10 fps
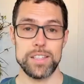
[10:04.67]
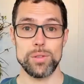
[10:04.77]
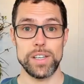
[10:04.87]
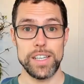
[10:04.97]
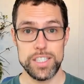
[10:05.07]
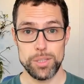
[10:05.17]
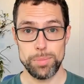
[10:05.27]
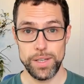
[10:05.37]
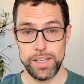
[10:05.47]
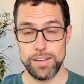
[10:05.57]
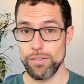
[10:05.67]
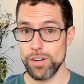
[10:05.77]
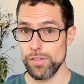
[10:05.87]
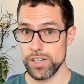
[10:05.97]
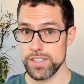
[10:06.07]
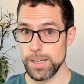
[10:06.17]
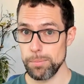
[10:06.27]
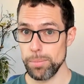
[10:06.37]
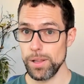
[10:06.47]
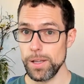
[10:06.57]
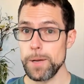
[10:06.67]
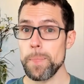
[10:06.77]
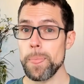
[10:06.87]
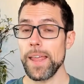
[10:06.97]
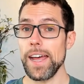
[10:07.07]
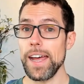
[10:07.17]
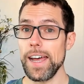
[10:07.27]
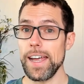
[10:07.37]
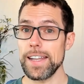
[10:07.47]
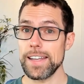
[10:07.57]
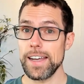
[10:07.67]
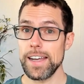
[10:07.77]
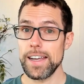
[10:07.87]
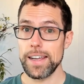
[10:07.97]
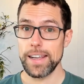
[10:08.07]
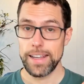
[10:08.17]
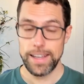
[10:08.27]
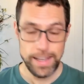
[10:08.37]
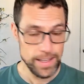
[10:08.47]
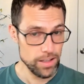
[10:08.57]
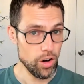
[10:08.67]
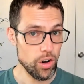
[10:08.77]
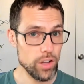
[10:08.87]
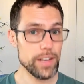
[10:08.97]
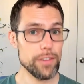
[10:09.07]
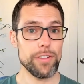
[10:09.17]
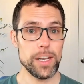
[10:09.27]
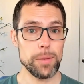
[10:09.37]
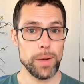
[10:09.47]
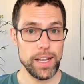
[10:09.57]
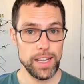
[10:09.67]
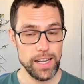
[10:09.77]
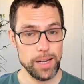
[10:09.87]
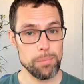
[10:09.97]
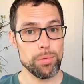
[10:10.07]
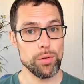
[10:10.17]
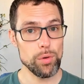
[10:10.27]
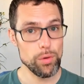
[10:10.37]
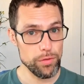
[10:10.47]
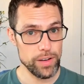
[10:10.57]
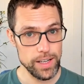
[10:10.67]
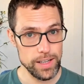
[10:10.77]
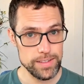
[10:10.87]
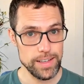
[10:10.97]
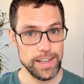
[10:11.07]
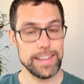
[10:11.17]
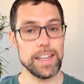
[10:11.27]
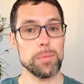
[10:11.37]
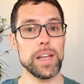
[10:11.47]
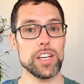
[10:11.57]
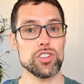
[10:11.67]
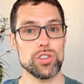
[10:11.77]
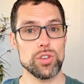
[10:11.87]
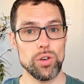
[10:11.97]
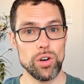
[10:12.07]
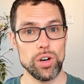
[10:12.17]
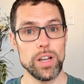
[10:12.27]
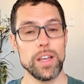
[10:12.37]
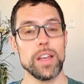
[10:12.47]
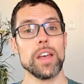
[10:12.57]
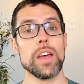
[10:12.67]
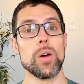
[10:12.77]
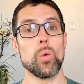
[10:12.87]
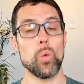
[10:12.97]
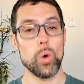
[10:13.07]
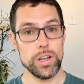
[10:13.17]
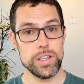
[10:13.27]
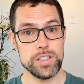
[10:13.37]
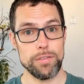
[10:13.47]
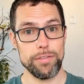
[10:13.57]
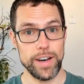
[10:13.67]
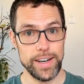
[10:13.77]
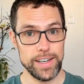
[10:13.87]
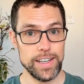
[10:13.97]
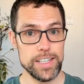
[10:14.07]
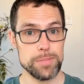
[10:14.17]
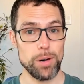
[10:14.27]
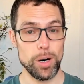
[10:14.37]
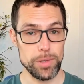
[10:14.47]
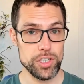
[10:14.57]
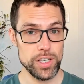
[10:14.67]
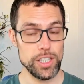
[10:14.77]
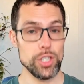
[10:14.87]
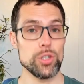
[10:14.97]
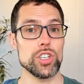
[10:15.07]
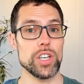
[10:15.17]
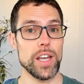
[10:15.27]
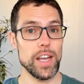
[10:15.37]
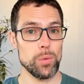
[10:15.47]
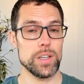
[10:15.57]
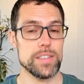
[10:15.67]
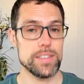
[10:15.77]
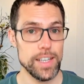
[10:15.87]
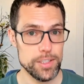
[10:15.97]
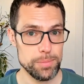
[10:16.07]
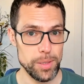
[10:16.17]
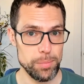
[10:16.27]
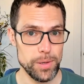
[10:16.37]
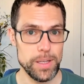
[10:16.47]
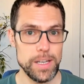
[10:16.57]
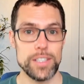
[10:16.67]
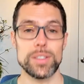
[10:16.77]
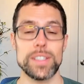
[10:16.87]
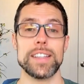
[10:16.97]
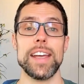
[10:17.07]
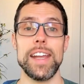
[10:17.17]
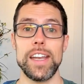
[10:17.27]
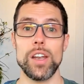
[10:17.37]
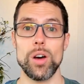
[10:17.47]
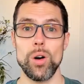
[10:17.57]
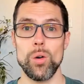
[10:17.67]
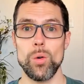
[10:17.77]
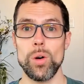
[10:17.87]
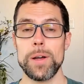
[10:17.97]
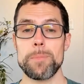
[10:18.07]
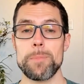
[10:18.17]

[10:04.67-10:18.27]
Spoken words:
So it needs to be very, very simple, and get all their feedback, improve it, and then make sure once you finalize, publish it, you share with the salespeople so that they know